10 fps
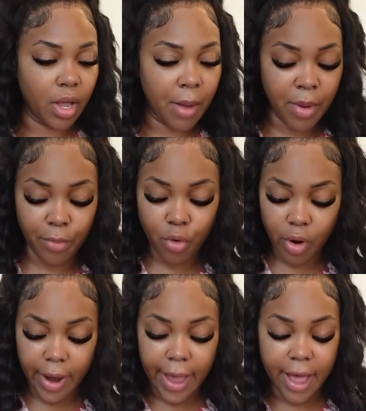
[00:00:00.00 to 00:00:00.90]
I'm gonna pour
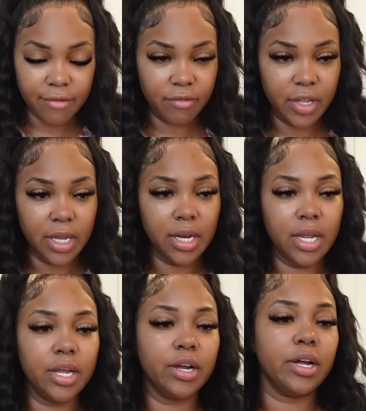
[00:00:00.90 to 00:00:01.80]
half of it
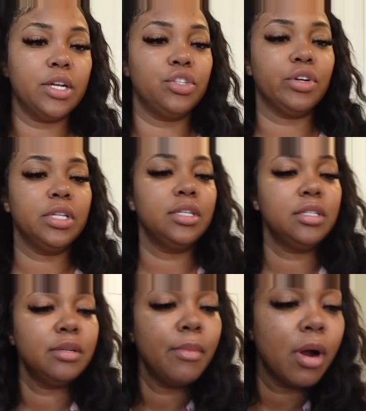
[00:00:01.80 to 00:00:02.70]
in here and drink this
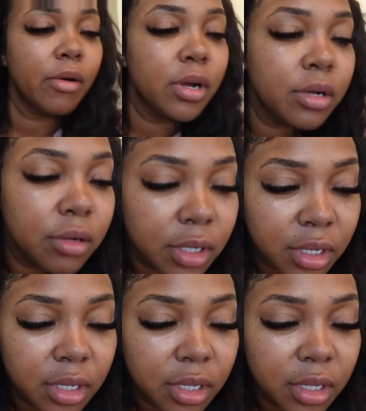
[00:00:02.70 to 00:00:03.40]
tomorrow.